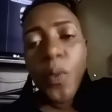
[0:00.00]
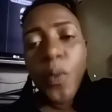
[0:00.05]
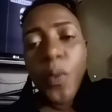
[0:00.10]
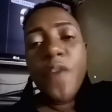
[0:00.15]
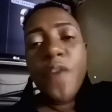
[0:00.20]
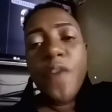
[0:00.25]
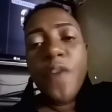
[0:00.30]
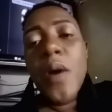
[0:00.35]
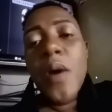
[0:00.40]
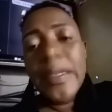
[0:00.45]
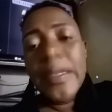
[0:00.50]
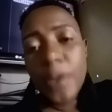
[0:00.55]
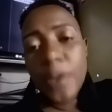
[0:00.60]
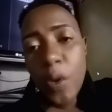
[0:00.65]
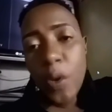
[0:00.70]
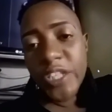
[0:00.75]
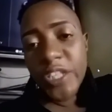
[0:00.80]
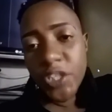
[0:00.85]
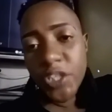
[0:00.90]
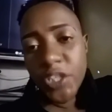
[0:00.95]
the questions
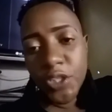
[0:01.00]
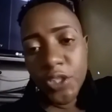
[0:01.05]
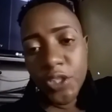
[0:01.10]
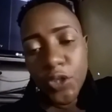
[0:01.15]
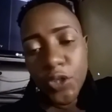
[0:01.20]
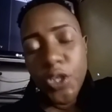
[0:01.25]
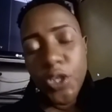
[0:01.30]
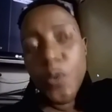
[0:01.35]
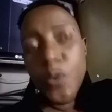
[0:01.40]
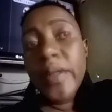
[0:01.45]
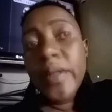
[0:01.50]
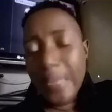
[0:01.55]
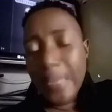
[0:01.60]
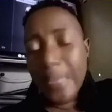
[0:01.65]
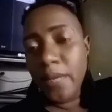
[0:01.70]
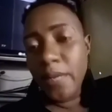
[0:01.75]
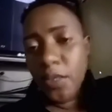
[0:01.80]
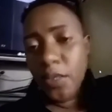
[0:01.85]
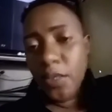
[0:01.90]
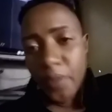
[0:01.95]
to you. We'll email you the
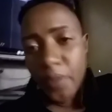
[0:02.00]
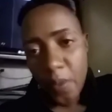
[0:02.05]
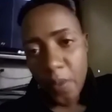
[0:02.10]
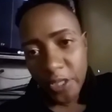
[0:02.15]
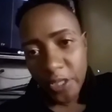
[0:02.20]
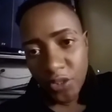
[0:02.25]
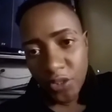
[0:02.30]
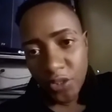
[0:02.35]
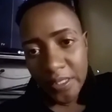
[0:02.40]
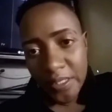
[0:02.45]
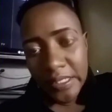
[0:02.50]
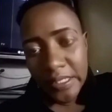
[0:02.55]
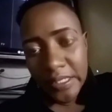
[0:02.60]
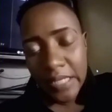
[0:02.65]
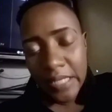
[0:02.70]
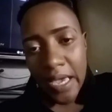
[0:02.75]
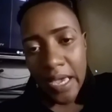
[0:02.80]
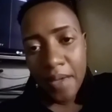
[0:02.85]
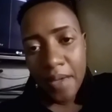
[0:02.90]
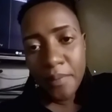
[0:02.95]
questions
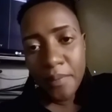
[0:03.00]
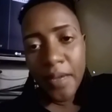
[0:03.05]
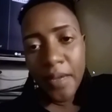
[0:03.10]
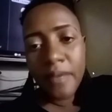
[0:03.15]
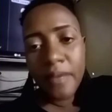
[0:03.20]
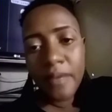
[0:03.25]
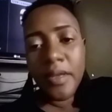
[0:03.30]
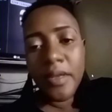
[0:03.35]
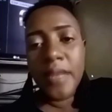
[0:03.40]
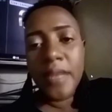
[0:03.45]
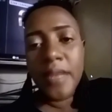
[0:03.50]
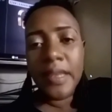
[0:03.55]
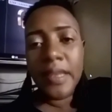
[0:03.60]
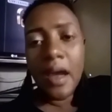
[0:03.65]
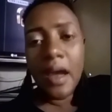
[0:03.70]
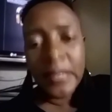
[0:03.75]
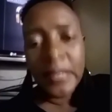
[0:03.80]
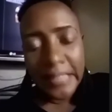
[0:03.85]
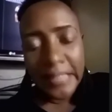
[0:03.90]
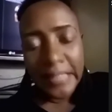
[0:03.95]
that are
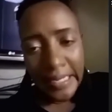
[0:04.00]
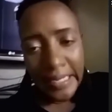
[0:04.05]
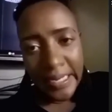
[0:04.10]
outstanding.